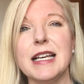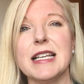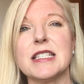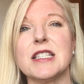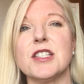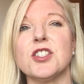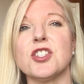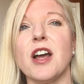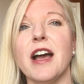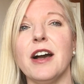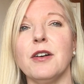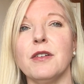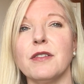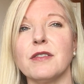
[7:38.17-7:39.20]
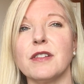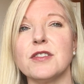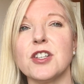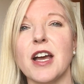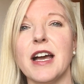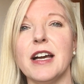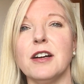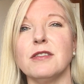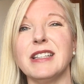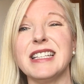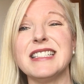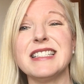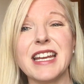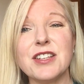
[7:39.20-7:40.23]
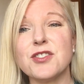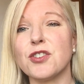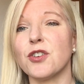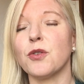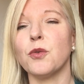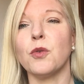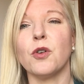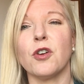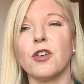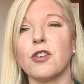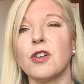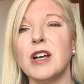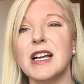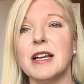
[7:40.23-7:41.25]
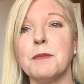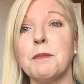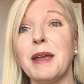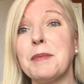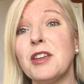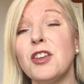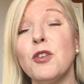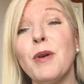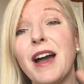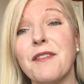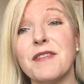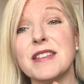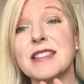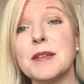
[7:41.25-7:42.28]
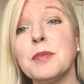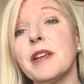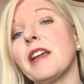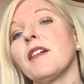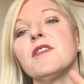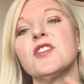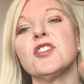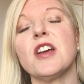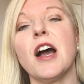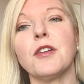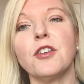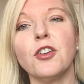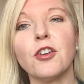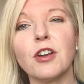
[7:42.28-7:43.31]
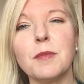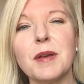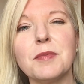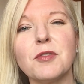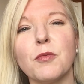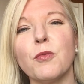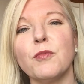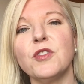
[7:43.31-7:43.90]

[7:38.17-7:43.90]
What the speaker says: Is this child in danger, or maybe you have the sibling of this child and you're going to be able to